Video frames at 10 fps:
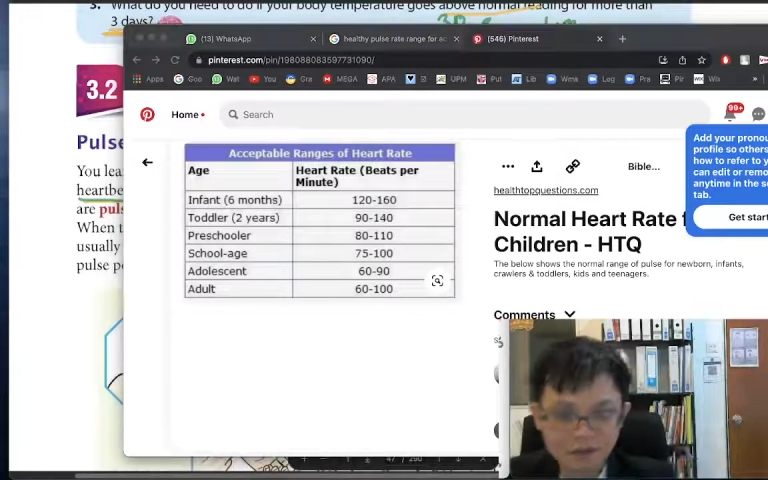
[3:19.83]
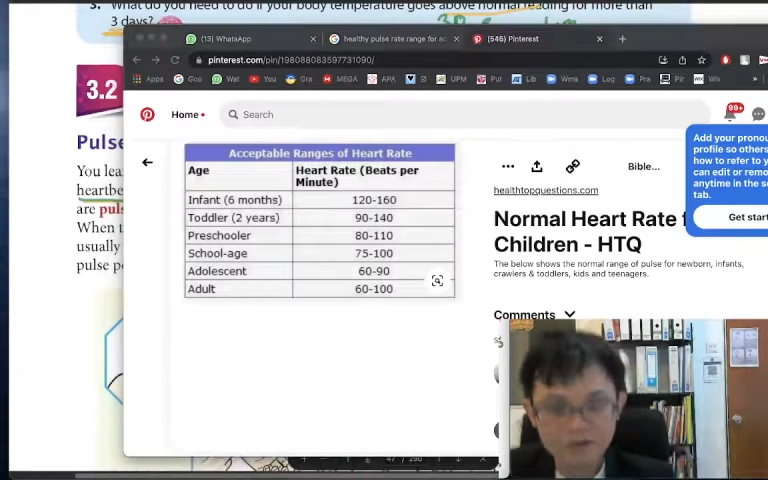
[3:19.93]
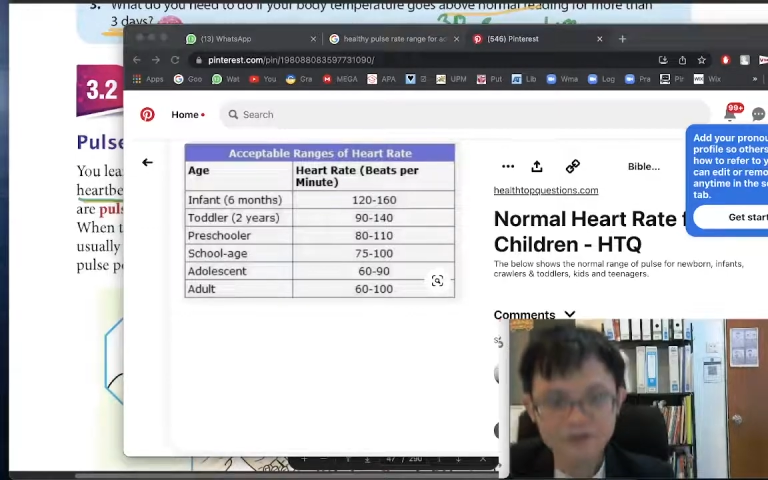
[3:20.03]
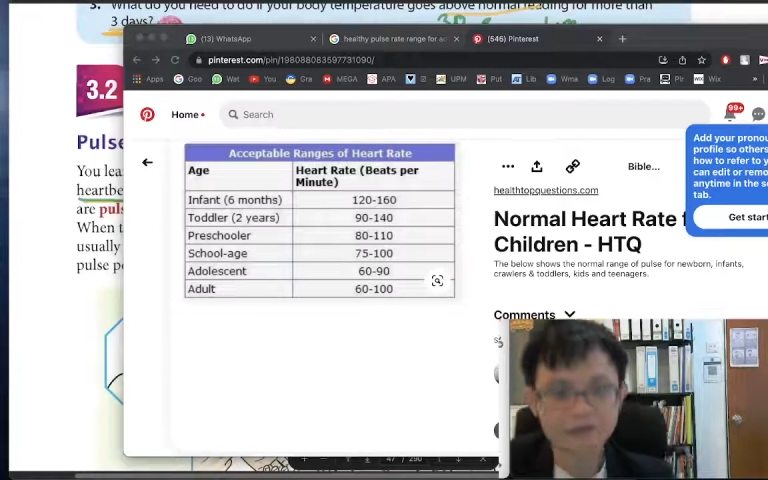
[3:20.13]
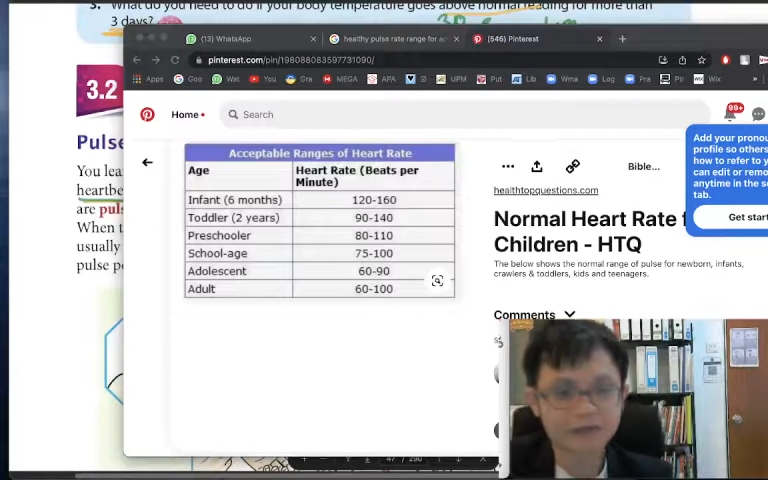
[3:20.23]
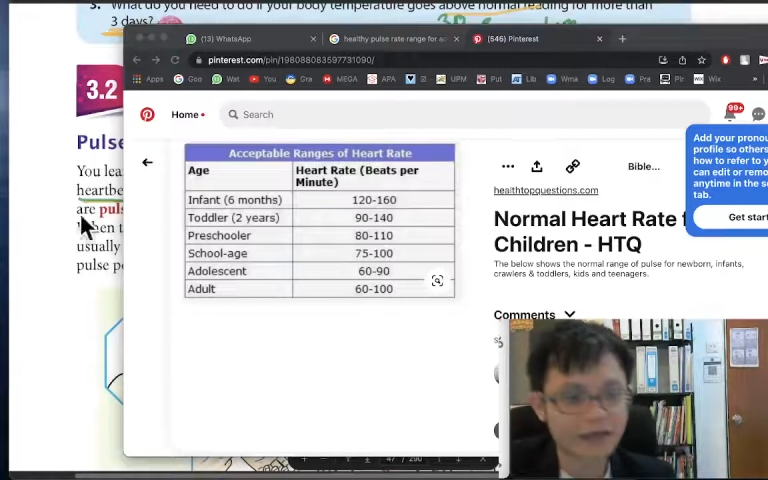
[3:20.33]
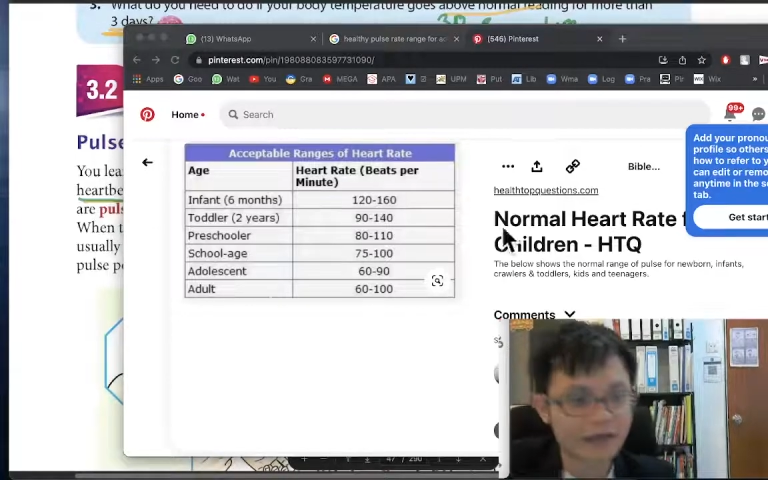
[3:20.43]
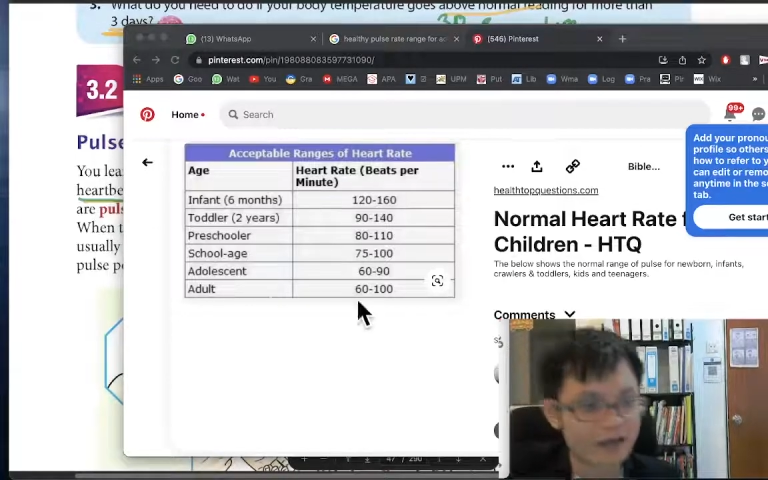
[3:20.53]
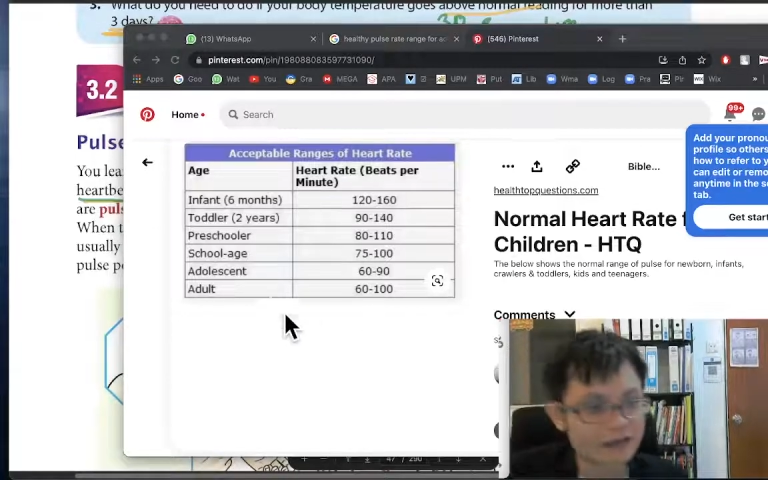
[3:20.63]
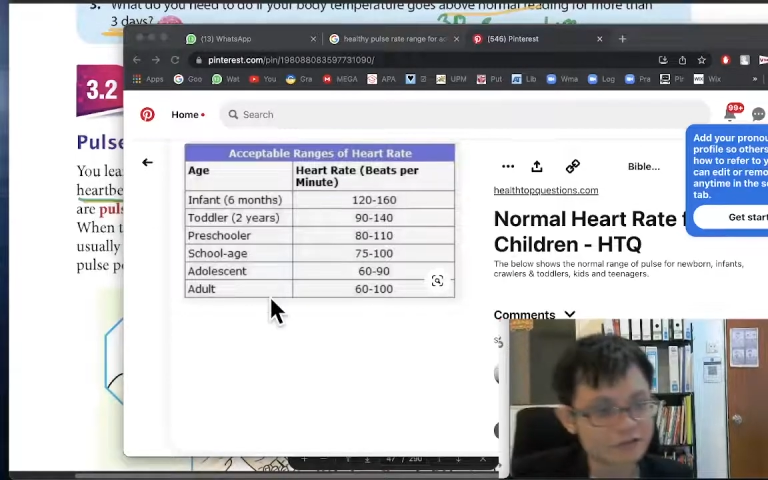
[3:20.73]
So
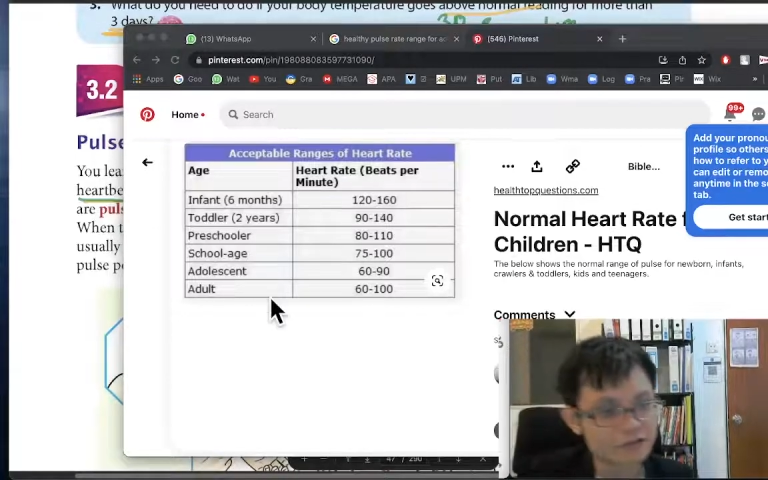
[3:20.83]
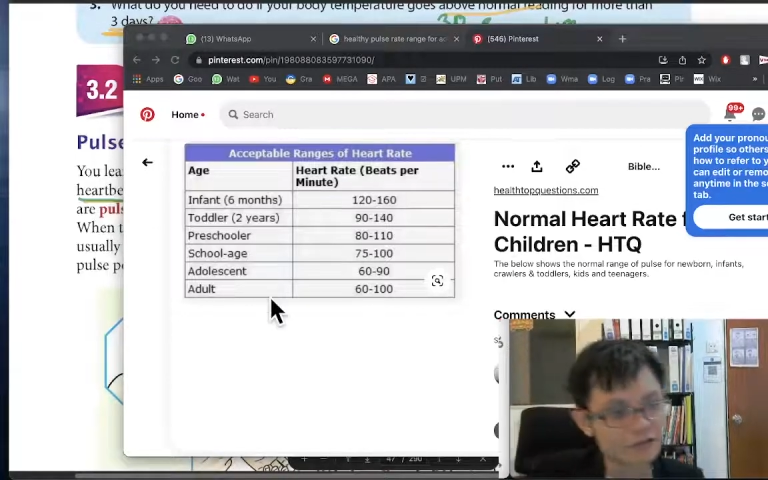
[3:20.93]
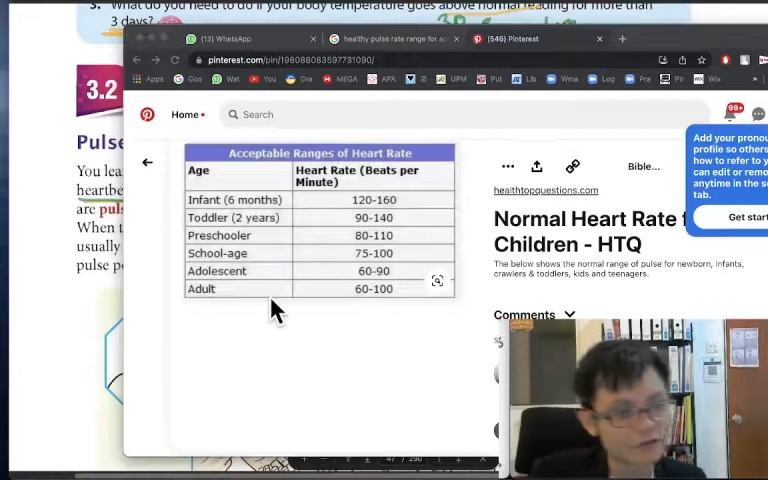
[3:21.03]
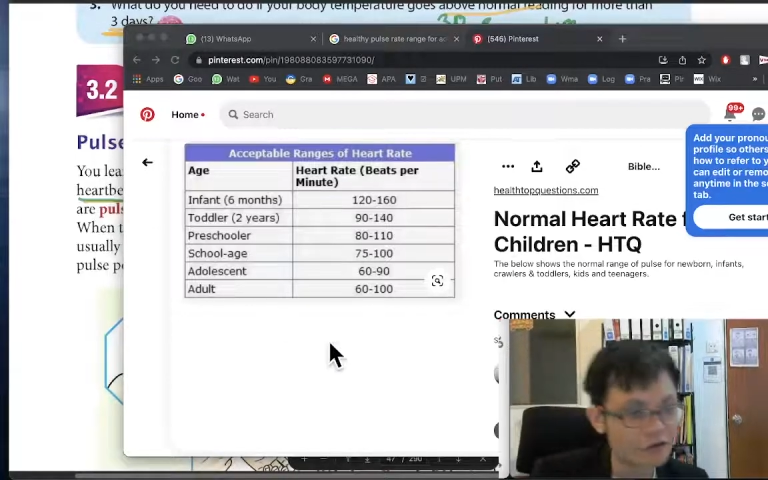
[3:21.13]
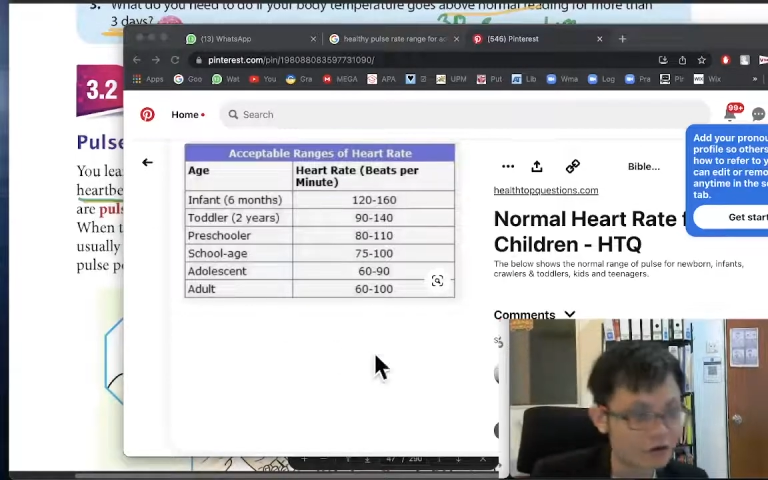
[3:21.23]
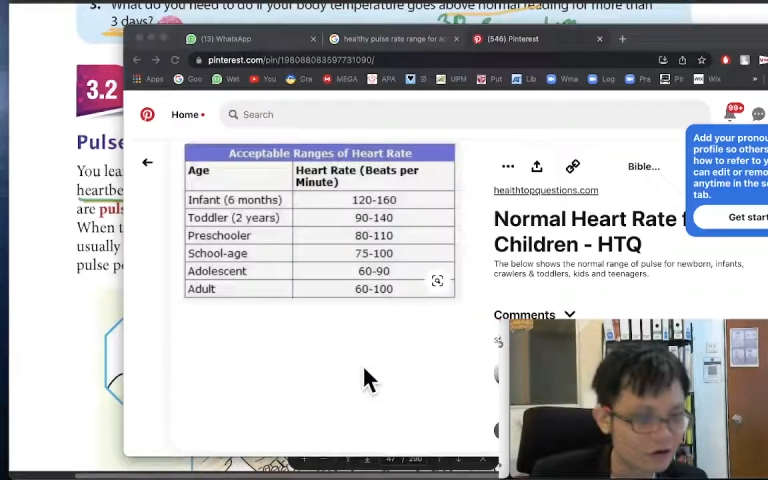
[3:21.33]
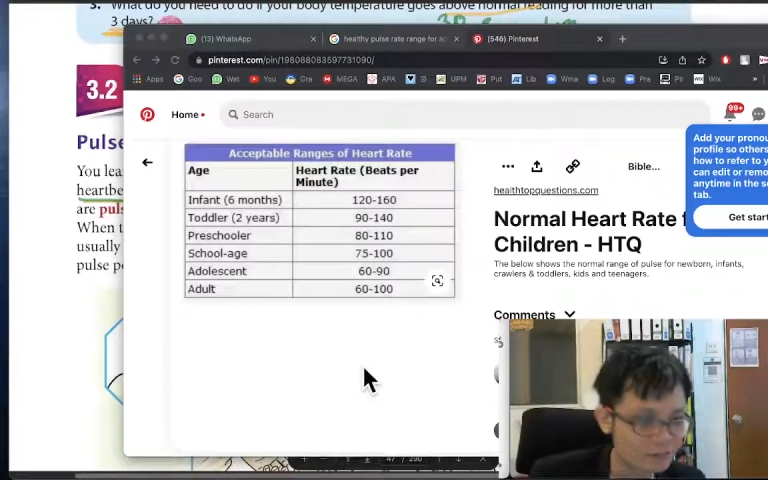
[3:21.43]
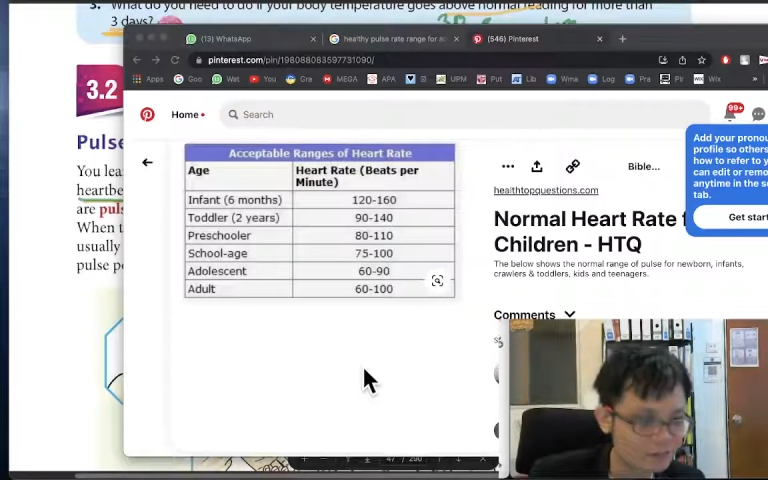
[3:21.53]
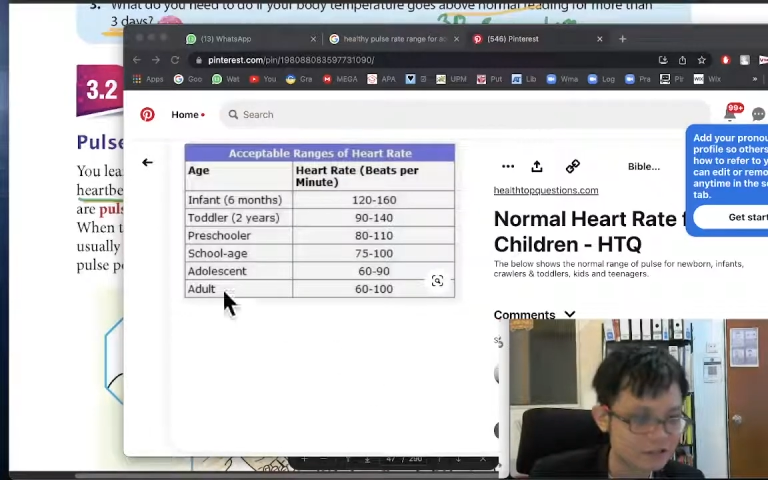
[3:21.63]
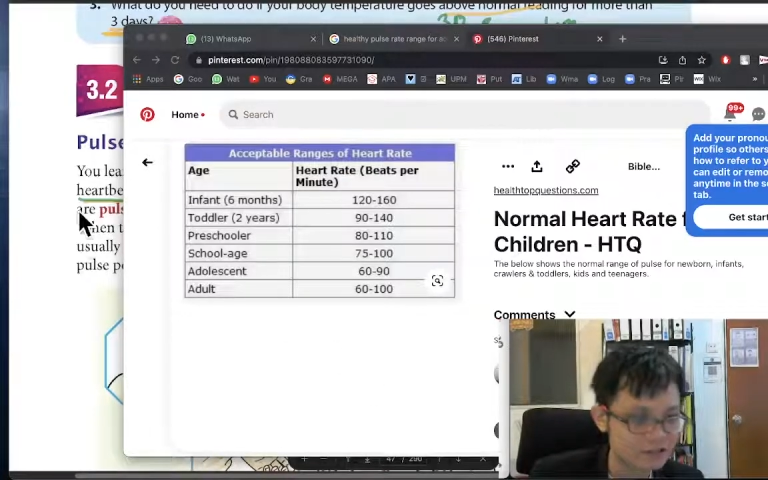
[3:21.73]
so you all
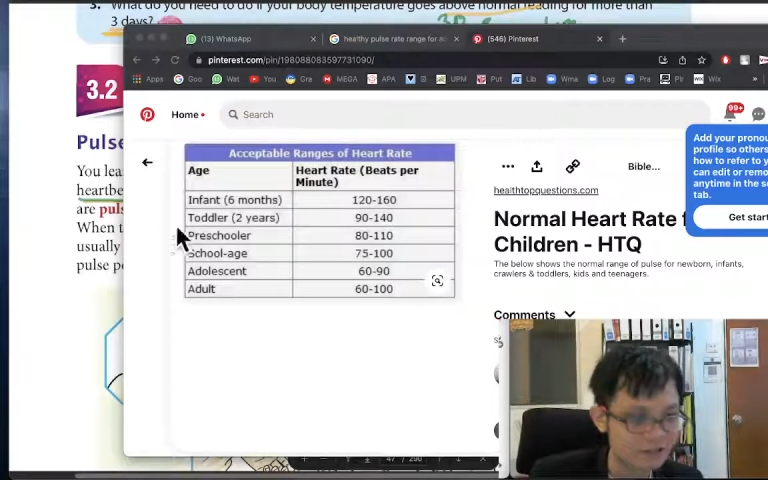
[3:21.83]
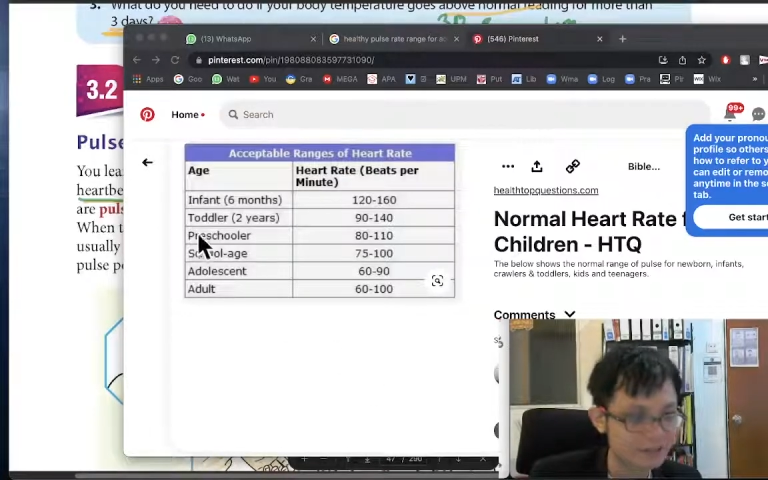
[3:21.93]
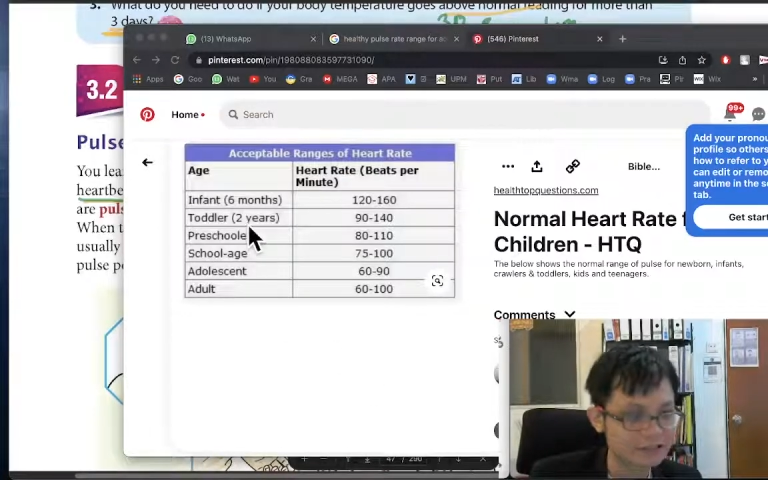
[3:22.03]
must always